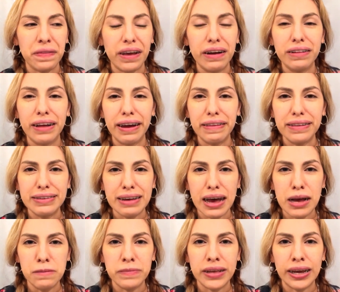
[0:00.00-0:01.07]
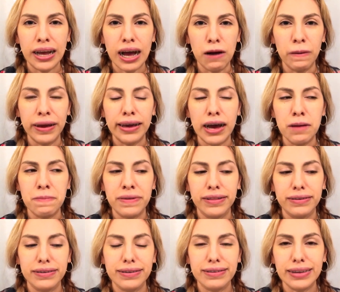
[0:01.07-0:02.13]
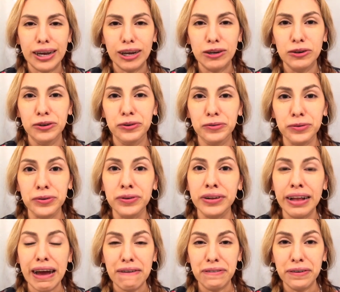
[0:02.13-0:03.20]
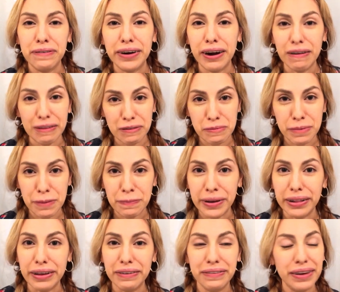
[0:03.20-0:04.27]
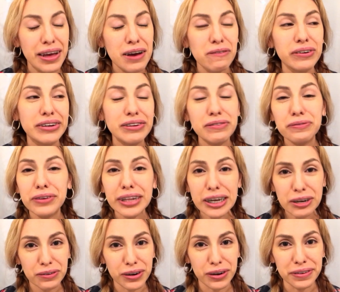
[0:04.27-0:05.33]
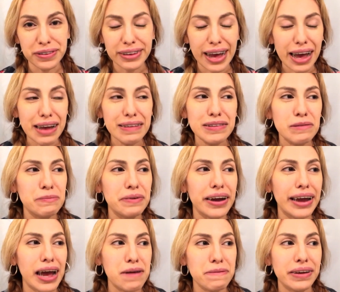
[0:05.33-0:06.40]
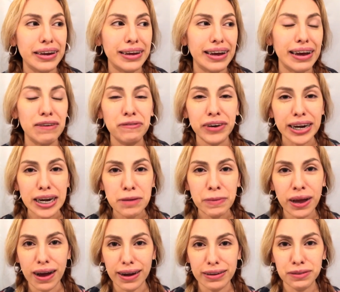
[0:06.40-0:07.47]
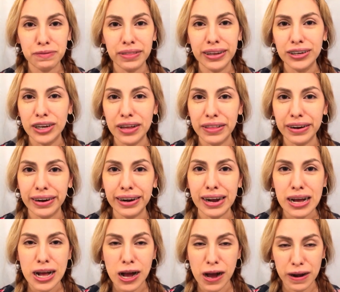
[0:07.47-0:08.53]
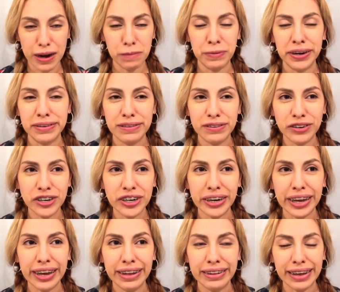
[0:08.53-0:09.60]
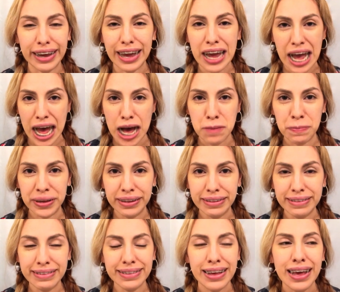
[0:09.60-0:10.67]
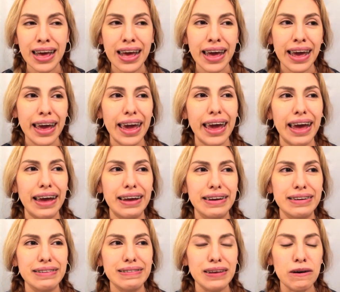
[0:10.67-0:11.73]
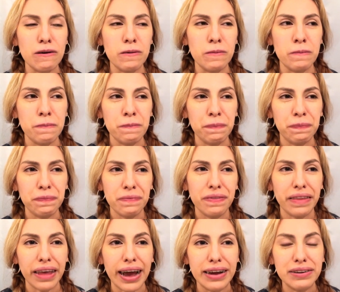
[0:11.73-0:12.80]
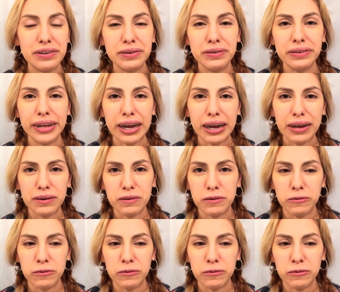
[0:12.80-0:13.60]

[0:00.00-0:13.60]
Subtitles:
a lot of the times, like I'll wake up and there's just like a drool everywhere all over my pillow, which is really gross, guys. But I mean, if we're gonna be honest with each other on our braces journey, like it happens. And so I do like